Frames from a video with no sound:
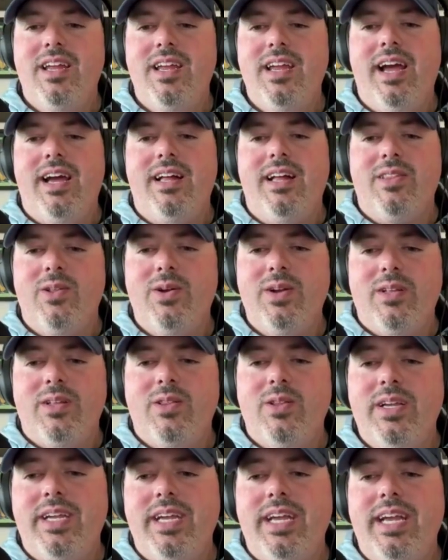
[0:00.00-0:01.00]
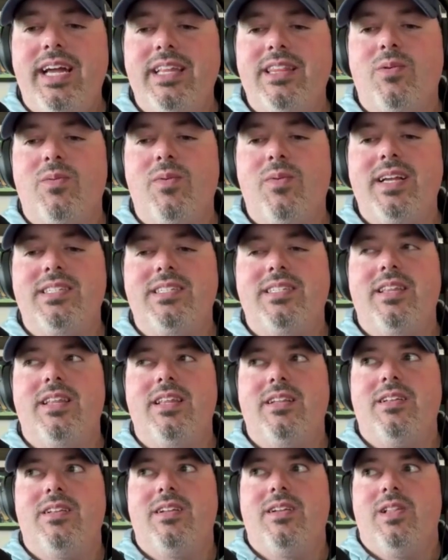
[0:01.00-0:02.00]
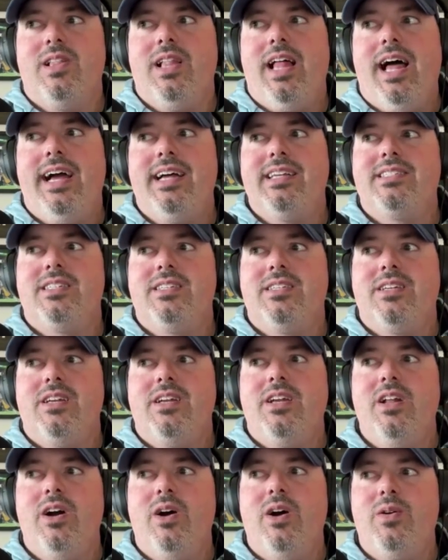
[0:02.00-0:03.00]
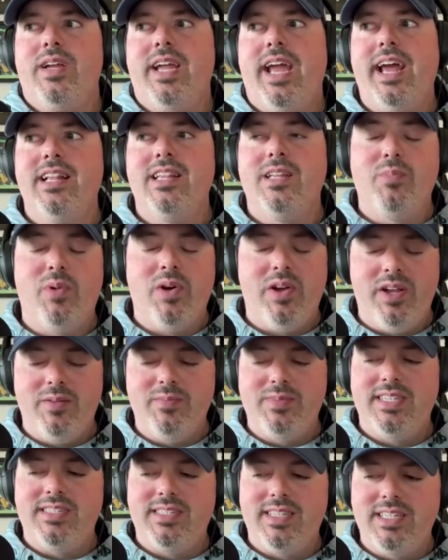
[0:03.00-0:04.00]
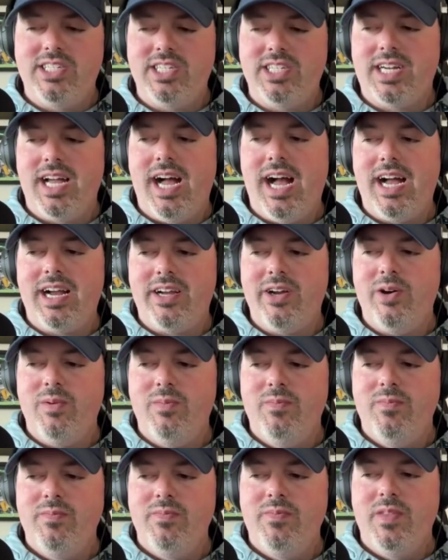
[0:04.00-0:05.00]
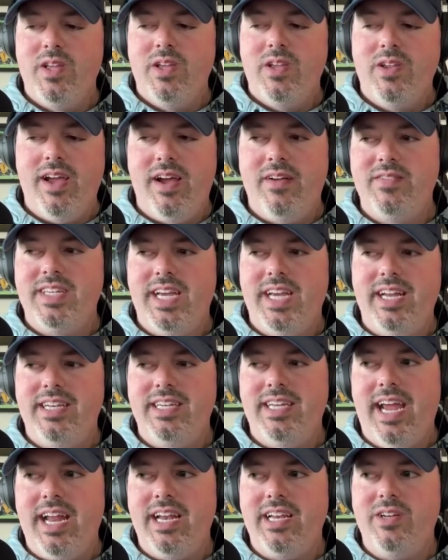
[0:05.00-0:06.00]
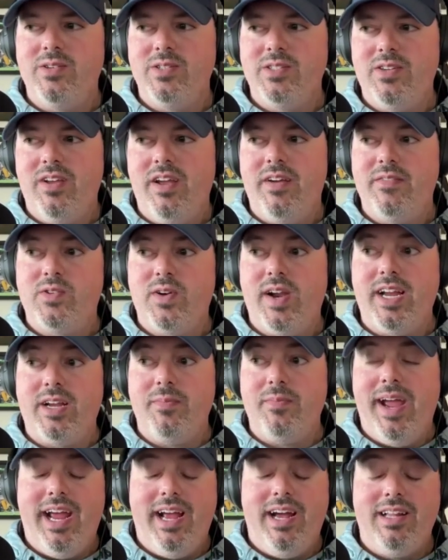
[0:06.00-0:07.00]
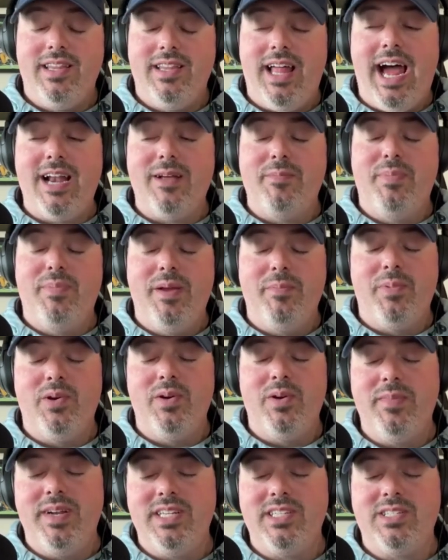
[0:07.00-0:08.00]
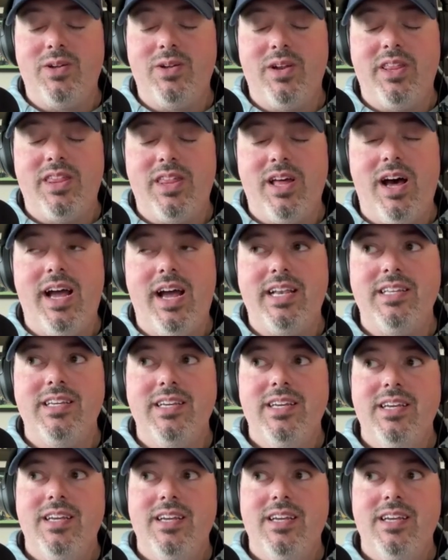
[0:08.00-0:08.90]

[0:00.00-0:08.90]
yeah, looking at the rest of the class, you know, Caleb Williams is in Chicago. You have Jaden Daniels and you have Drake May. A lot of people in Minnesota thought,